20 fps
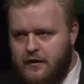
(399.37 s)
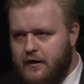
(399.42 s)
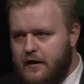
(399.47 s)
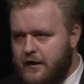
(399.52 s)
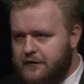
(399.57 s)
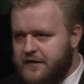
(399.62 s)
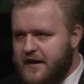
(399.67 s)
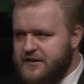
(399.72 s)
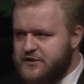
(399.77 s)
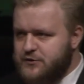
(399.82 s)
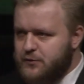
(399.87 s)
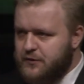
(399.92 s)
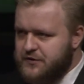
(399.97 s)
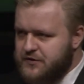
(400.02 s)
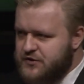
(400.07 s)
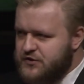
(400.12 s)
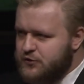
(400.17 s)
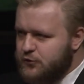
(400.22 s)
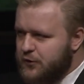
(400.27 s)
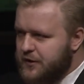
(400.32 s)
And that's where the
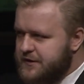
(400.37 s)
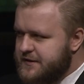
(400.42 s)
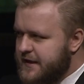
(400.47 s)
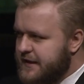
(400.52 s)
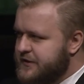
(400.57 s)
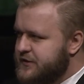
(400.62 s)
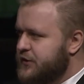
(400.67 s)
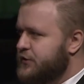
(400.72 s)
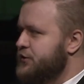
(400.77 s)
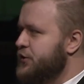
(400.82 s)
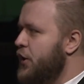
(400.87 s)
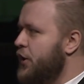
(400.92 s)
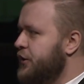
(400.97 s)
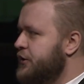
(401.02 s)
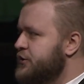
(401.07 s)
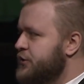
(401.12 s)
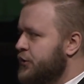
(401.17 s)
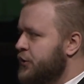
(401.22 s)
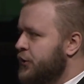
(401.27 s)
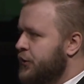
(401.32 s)
story takes a dark
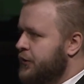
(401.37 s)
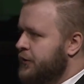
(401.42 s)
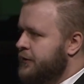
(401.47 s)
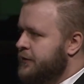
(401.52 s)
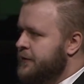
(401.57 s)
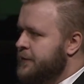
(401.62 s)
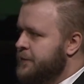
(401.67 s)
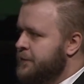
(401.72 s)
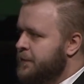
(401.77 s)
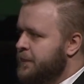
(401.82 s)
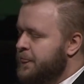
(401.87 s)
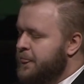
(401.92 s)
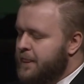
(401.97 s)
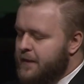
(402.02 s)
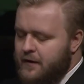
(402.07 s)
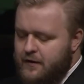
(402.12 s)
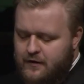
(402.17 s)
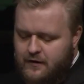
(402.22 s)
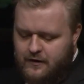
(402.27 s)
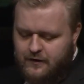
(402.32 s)
turn.
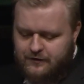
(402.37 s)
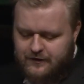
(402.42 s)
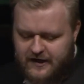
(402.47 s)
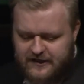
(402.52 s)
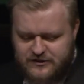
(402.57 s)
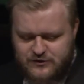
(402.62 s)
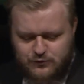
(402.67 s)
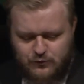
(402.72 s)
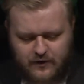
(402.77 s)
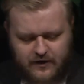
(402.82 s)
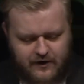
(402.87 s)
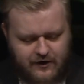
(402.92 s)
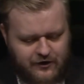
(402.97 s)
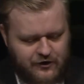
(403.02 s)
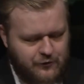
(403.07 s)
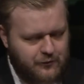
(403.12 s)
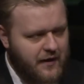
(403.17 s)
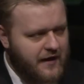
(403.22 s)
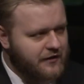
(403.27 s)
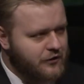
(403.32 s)
That's where
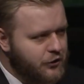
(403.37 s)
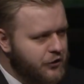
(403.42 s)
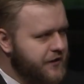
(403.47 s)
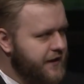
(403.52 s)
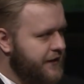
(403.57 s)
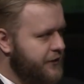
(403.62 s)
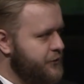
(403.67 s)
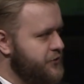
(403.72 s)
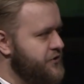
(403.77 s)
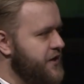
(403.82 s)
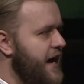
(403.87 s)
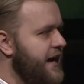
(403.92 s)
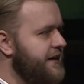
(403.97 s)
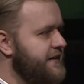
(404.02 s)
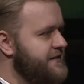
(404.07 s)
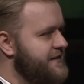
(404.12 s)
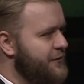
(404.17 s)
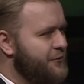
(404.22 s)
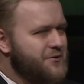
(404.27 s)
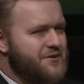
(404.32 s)
you might look at Uzziah and
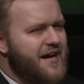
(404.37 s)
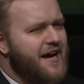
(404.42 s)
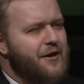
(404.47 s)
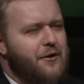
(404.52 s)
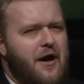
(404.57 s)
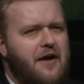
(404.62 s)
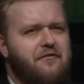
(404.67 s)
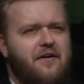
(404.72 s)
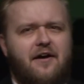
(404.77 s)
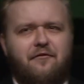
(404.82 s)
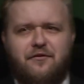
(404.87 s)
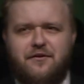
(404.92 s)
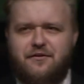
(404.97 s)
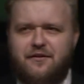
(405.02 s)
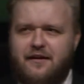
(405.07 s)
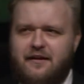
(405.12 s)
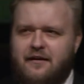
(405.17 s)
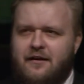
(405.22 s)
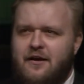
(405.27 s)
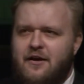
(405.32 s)
say, Uzziah, you have
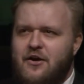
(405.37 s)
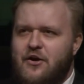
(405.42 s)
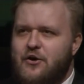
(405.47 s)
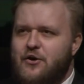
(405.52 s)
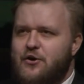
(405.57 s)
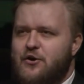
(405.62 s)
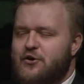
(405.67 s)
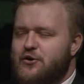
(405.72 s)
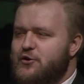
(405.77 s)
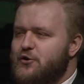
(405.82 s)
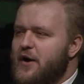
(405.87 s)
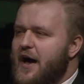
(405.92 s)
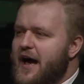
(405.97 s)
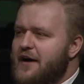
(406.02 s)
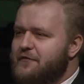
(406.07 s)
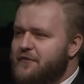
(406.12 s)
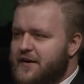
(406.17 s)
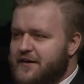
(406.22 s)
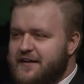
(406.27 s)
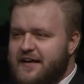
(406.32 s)
everything. You
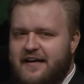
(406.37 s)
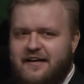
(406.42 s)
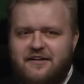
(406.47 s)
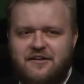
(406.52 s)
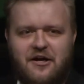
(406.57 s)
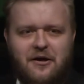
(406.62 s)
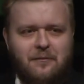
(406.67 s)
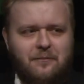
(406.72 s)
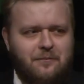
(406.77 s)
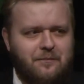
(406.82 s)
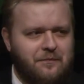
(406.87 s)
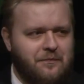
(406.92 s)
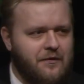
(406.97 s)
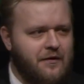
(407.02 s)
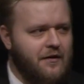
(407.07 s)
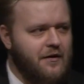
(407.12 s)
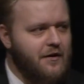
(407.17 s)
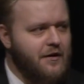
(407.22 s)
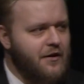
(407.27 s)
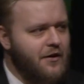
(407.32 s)
have a kingdom,
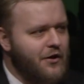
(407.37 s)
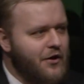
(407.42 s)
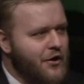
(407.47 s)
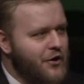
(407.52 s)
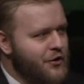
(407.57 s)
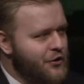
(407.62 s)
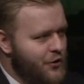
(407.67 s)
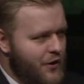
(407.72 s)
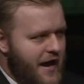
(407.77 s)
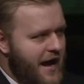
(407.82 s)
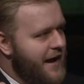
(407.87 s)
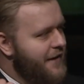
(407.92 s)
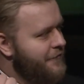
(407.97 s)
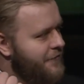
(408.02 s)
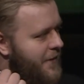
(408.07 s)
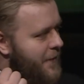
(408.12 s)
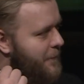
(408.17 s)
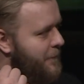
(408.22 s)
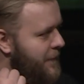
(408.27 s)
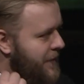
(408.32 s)
you
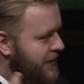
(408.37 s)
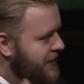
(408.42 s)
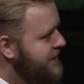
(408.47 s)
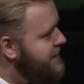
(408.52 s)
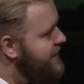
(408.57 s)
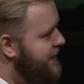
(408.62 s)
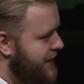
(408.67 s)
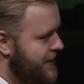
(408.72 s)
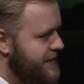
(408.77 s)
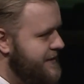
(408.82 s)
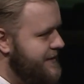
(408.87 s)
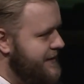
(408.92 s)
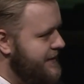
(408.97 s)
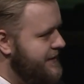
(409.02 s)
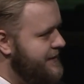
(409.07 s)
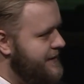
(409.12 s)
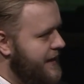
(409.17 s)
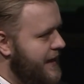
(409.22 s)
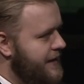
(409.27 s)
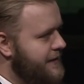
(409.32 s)
have military
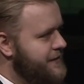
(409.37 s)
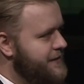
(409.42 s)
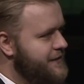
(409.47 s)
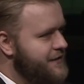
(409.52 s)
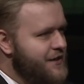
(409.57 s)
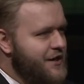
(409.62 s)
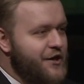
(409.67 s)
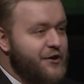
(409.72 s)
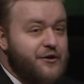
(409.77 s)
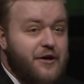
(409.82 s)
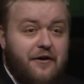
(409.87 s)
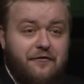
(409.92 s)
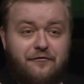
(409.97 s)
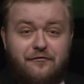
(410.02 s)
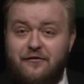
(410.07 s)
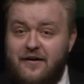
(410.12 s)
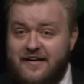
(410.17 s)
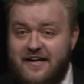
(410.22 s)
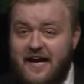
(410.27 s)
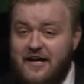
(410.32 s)
success, you have
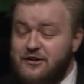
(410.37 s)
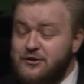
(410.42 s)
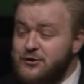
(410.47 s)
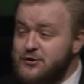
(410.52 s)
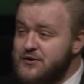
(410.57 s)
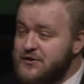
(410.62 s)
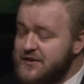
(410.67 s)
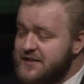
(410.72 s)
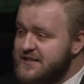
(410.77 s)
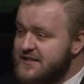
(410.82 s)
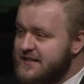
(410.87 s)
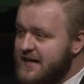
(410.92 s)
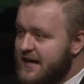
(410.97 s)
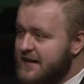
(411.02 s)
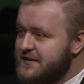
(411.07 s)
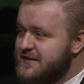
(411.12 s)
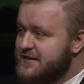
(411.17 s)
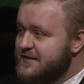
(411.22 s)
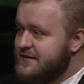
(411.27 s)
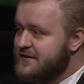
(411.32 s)
financial
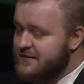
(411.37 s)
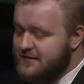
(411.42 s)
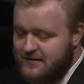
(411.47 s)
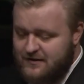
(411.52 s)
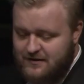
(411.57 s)
success,